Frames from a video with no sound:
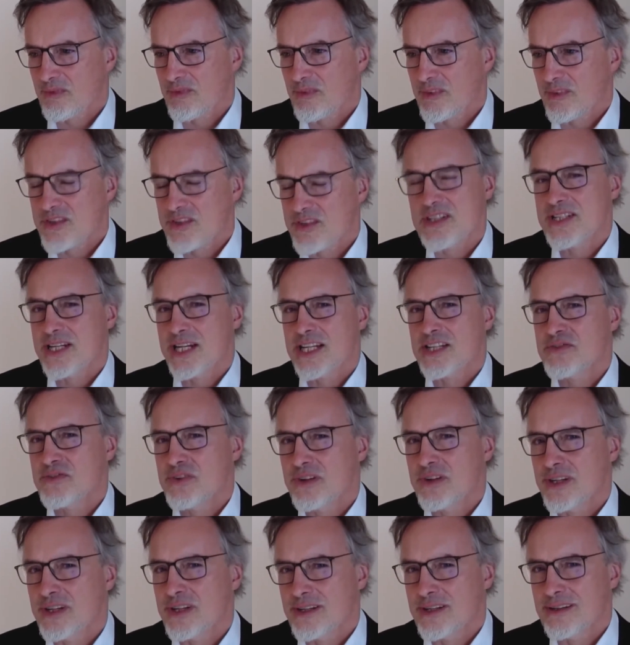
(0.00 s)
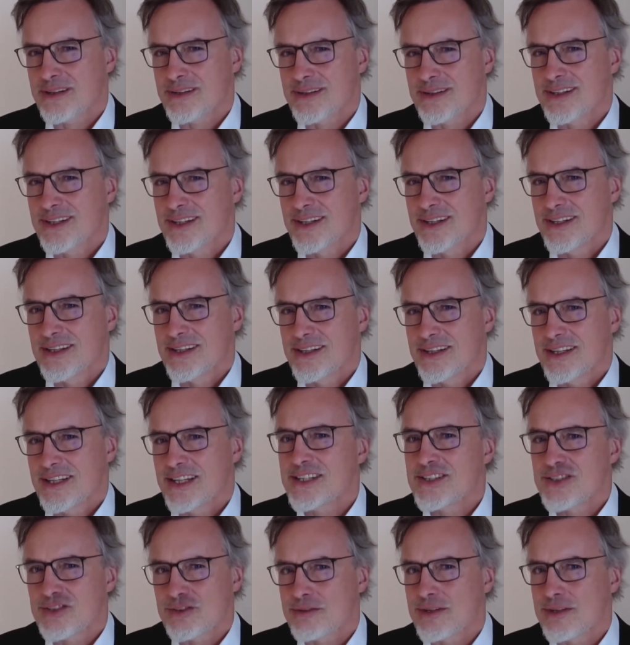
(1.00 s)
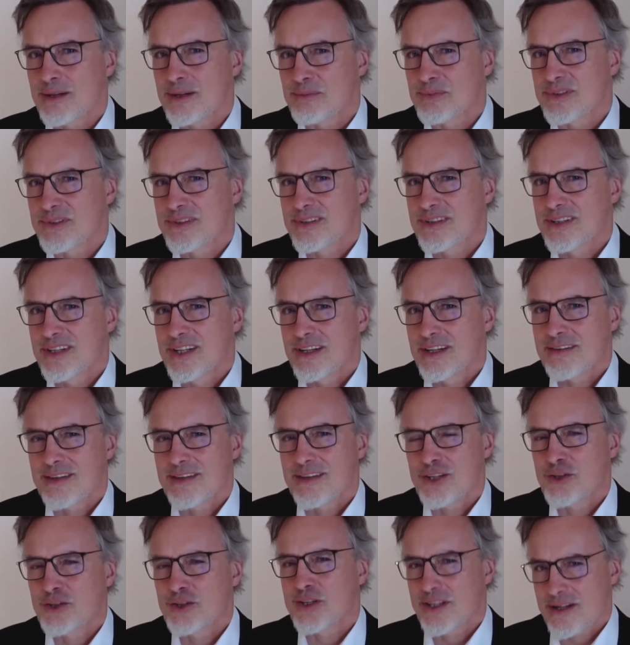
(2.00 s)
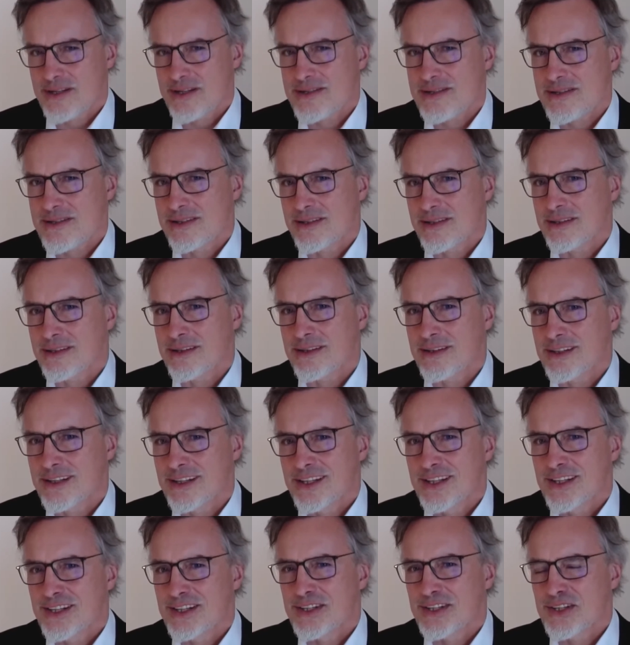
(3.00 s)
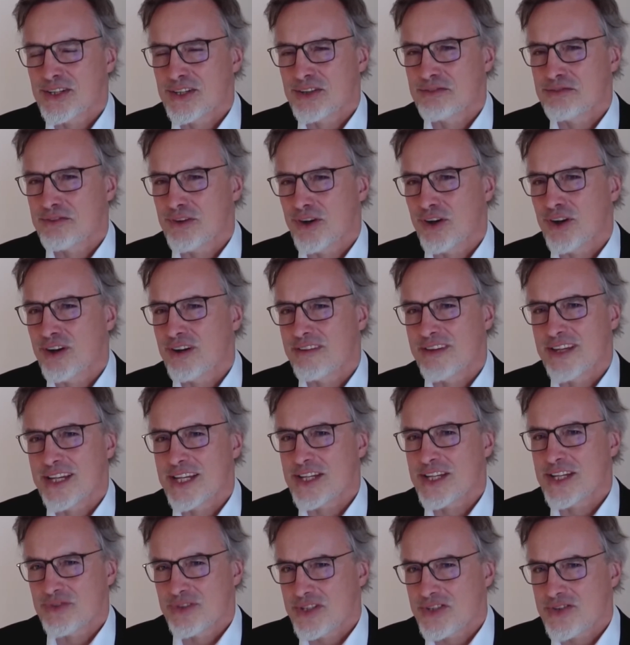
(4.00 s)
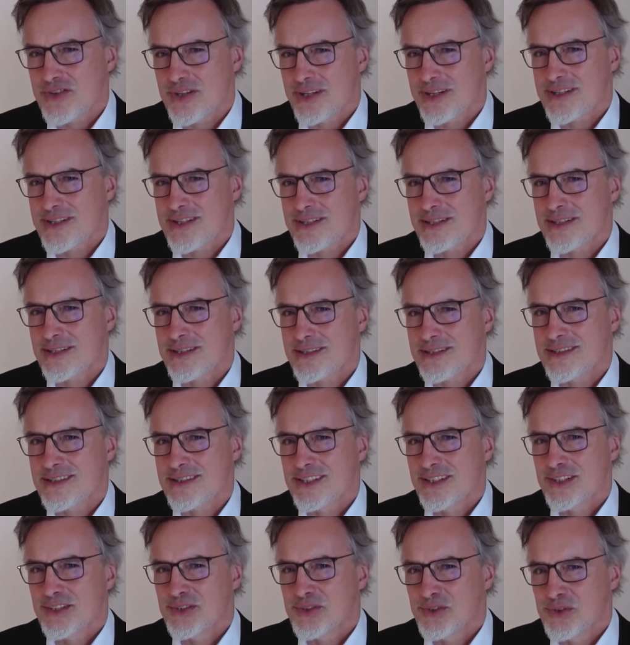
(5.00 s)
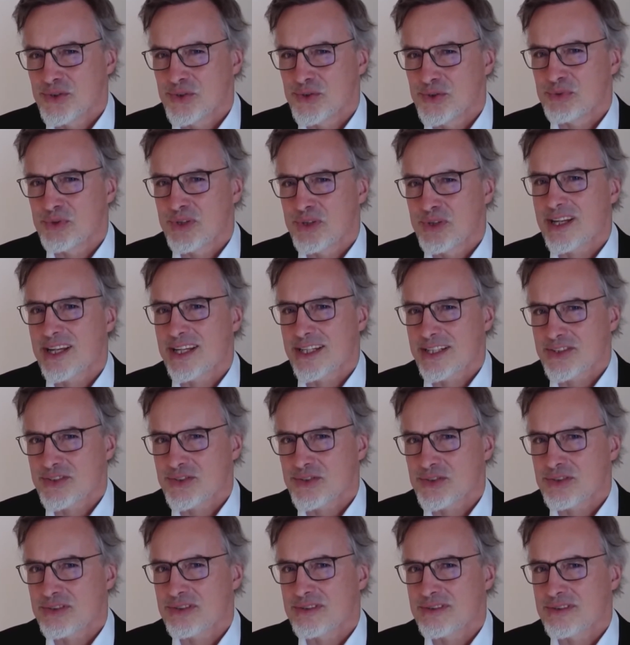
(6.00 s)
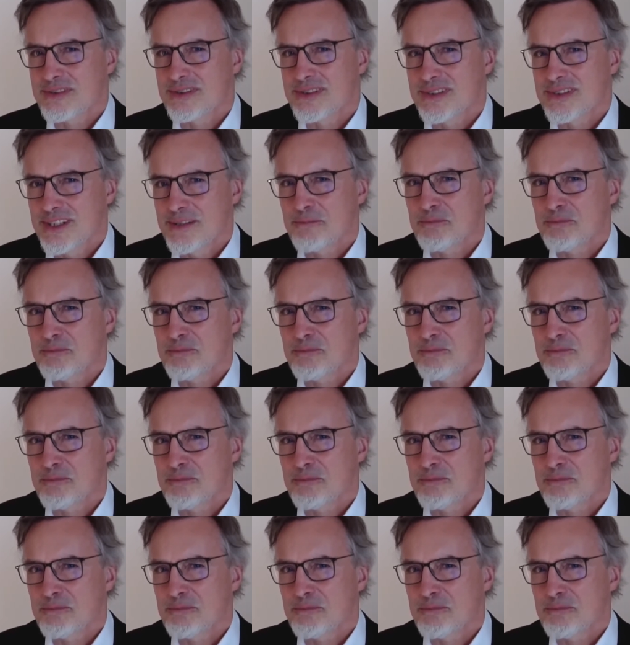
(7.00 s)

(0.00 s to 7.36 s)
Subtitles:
successfully interrupt the curiosity of all these researchers who would like to